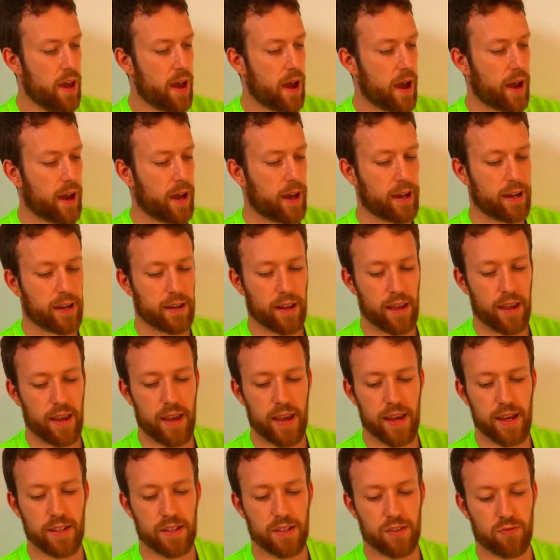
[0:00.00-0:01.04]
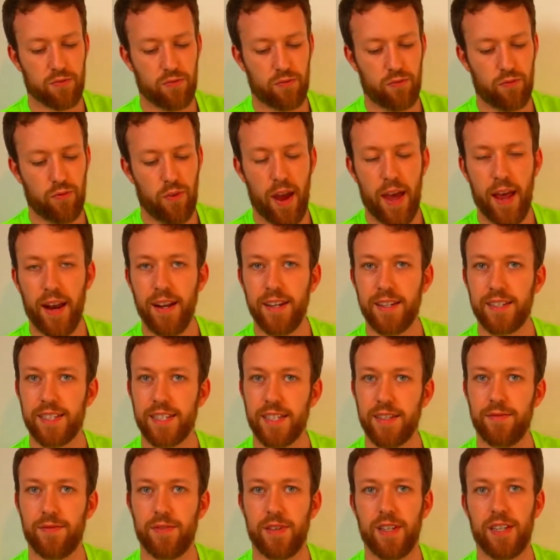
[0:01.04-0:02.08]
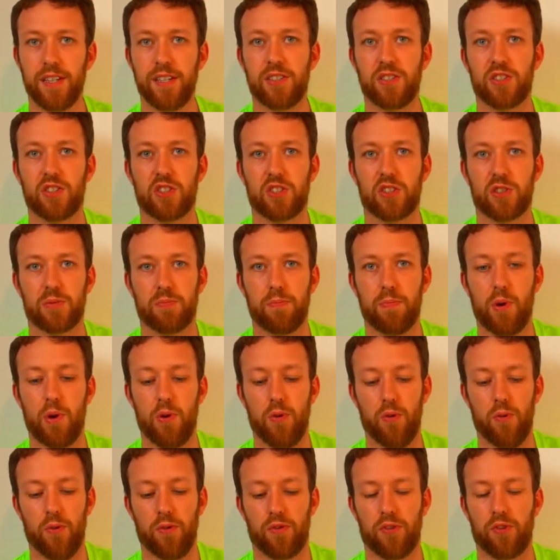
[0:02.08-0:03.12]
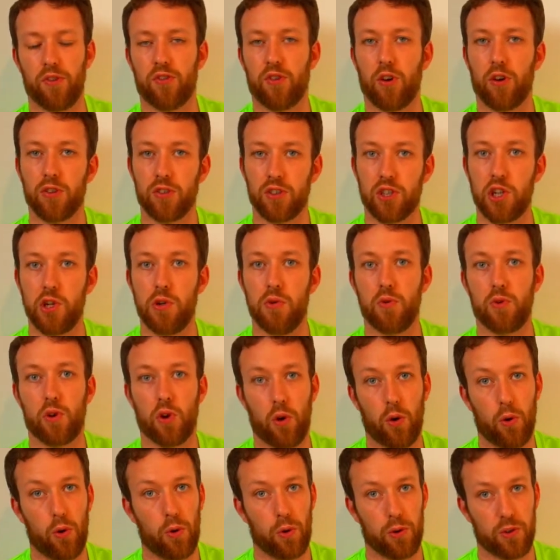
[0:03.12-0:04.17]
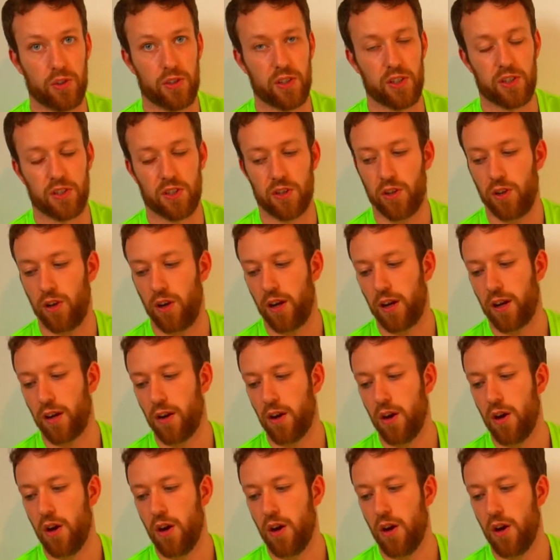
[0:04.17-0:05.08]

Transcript: And it's relatively smooth, so it's not too coarse, this knurling,